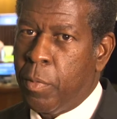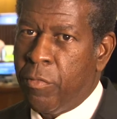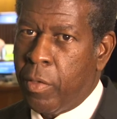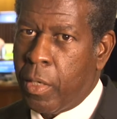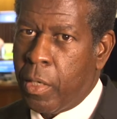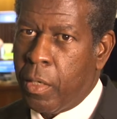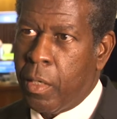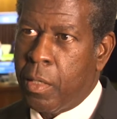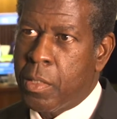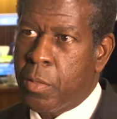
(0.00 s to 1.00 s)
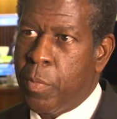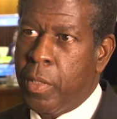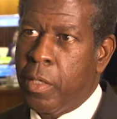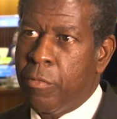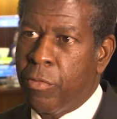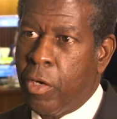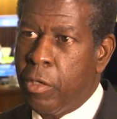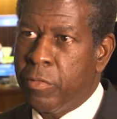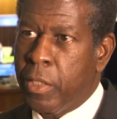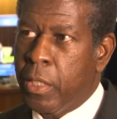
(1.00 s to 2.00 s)
The BVA has been
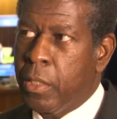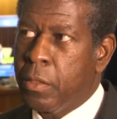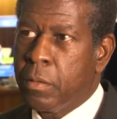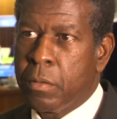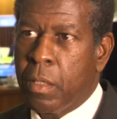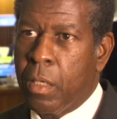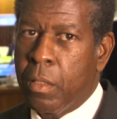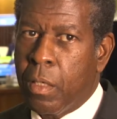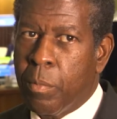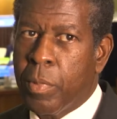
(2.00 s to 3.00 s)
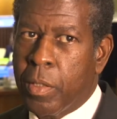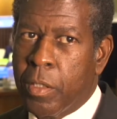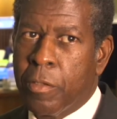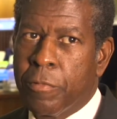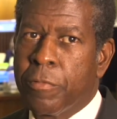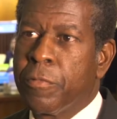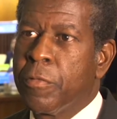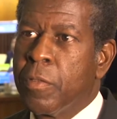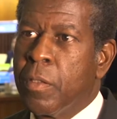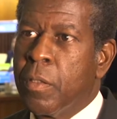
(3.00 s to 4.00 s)
involved in a number of
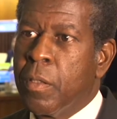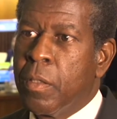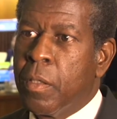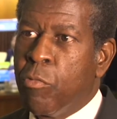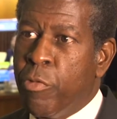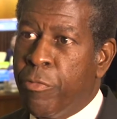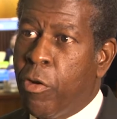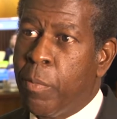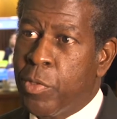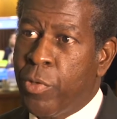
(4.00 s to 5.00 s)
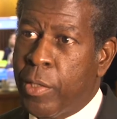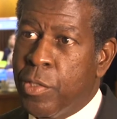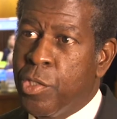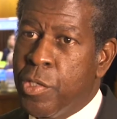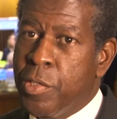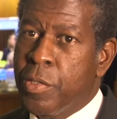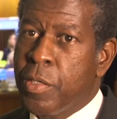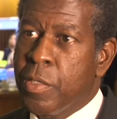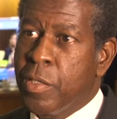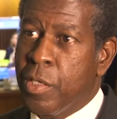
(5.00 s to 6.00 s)
reform
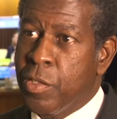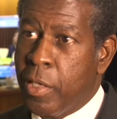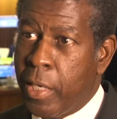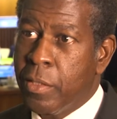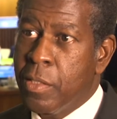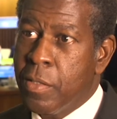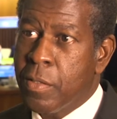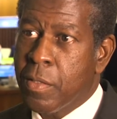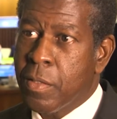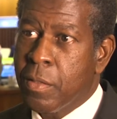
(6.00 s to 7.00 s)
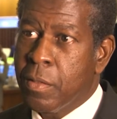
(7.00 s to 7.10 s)
strategies since the 90s.